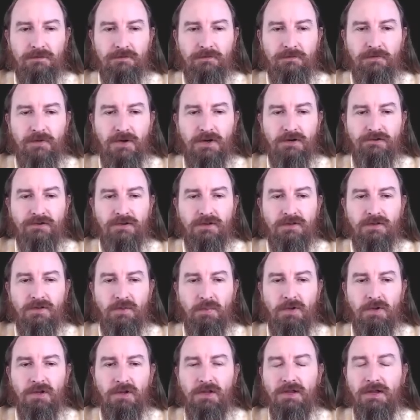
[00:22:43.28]
function that
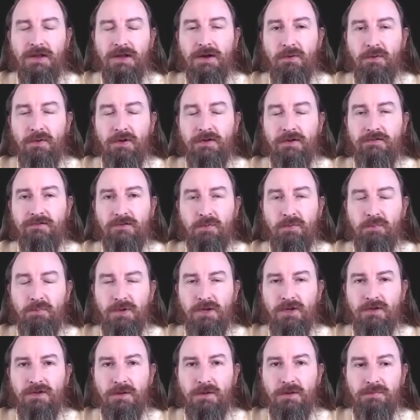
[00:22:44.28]
will allow us to
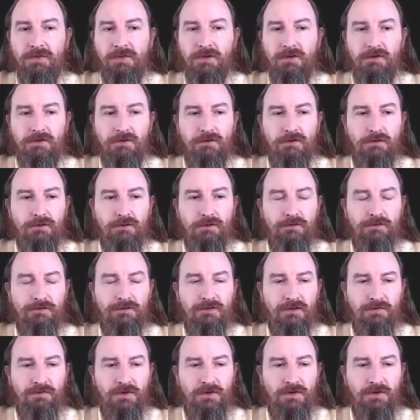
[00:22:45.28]
build up the to-dos
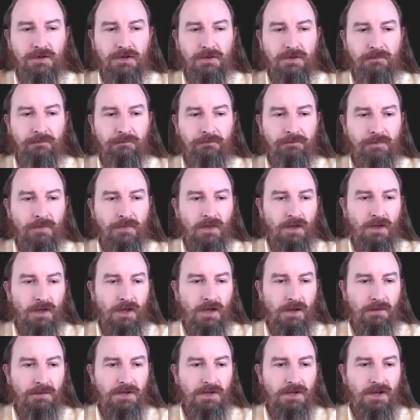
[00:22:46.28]
differently.
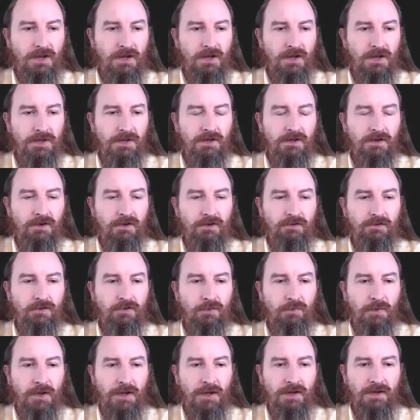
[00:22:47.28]
I'm going to come in here
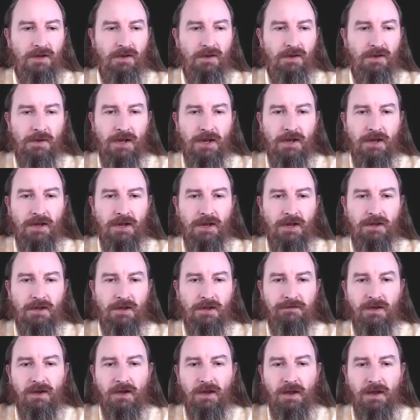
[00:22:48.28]
to my
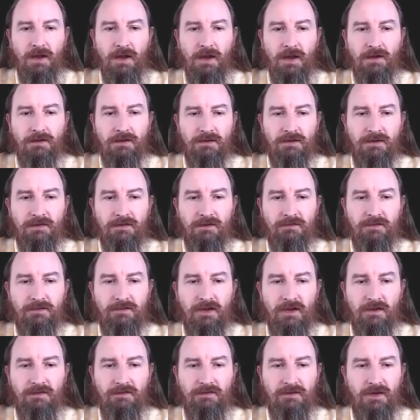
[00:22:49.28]
commands, and in this
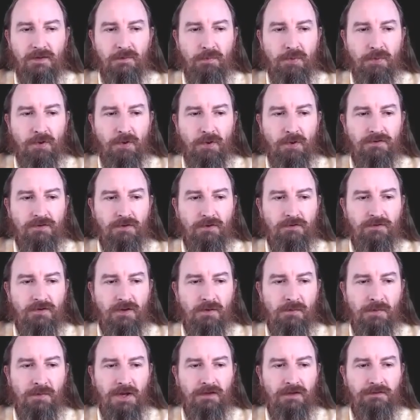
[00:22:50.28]
case, import those
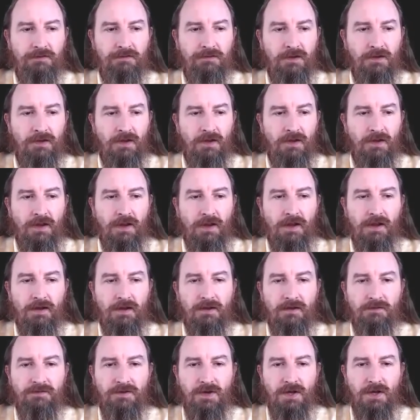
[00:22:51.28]
commands. And
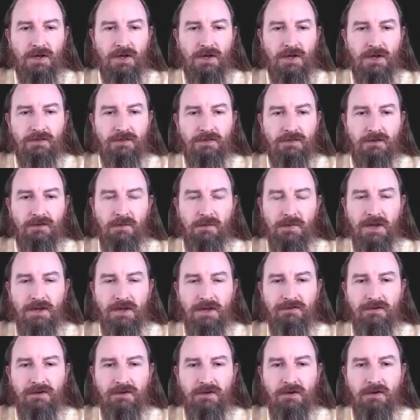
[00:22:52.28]
I've got the
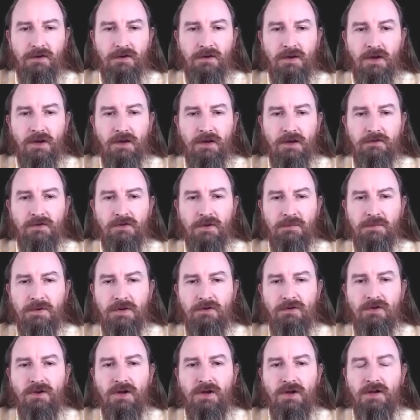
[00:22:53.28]
commands here, so I'm going
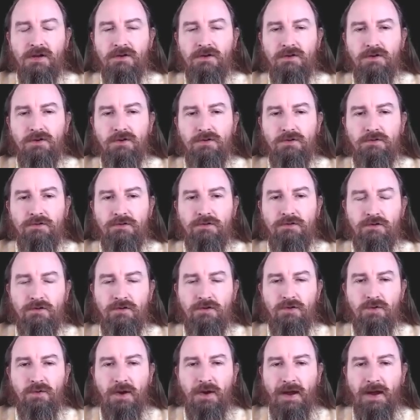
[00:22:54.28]
to create a new
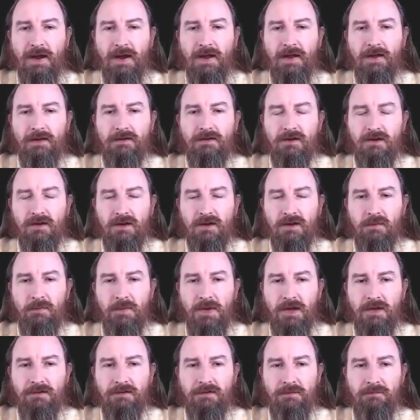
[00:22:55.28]
to-do add
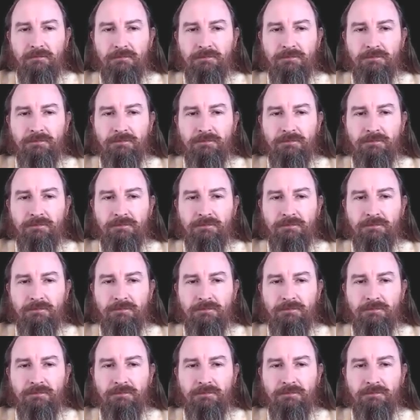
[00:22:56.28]
command.